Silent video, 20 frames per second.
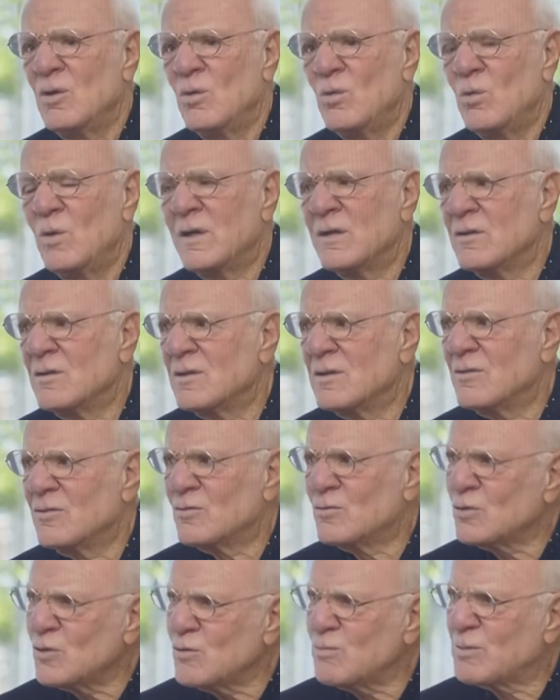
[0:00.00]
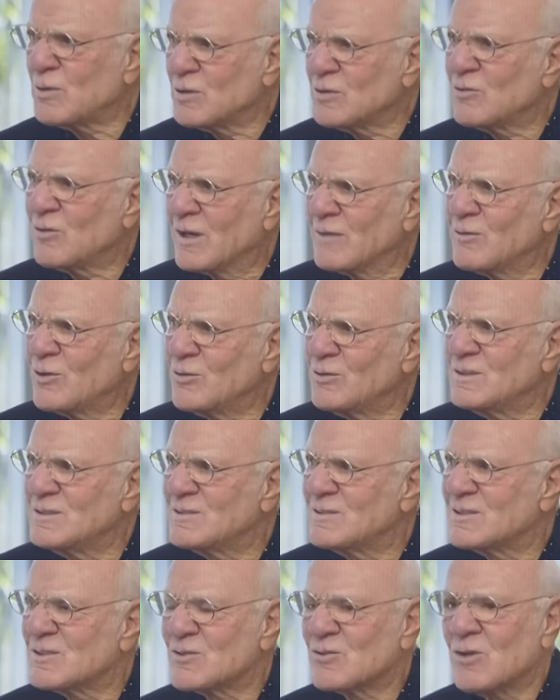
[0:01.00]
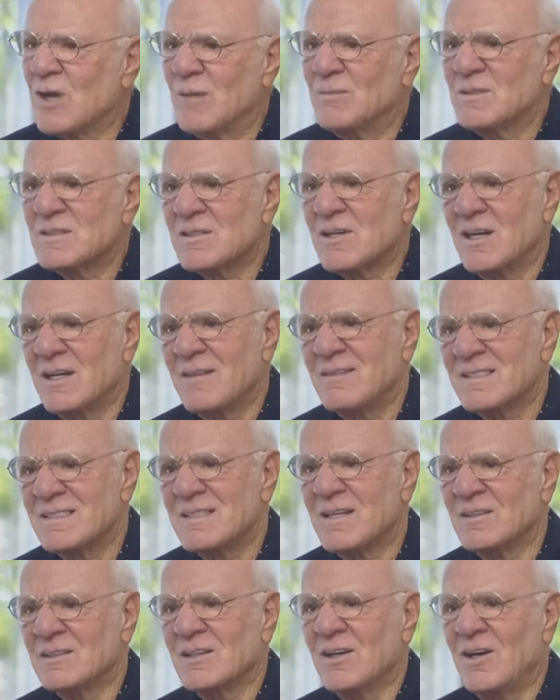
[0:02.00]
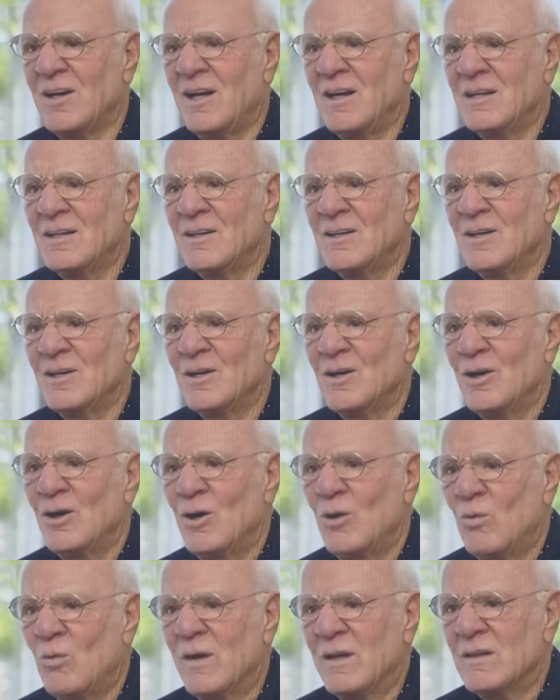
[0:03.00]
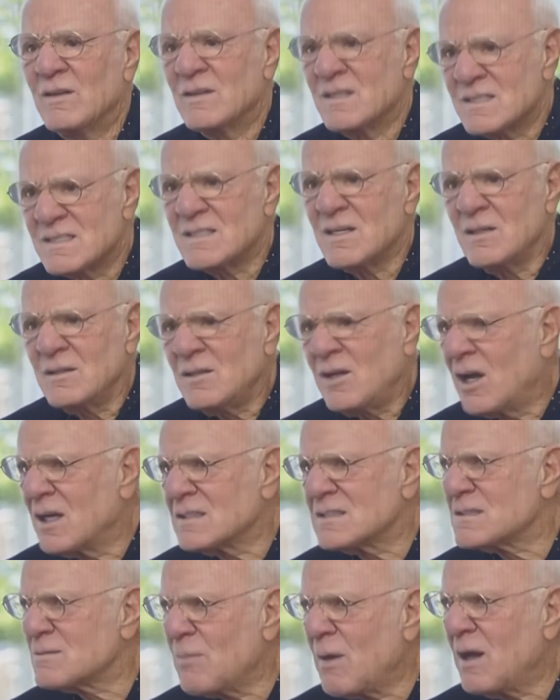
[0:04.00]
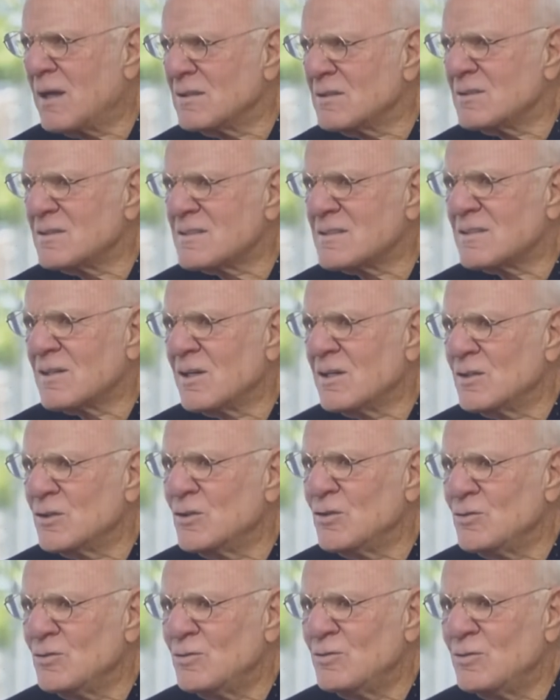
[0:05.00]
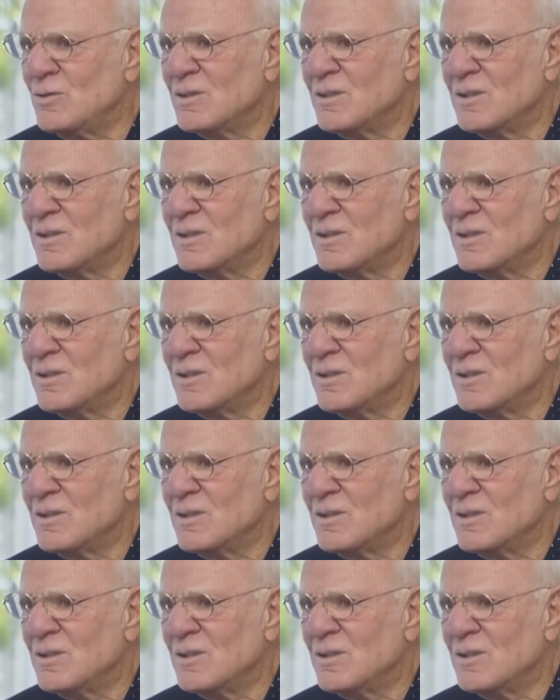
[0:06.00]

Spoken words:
When Rupert, who I've always described as kind of the sun god, when the sun god smiles on you,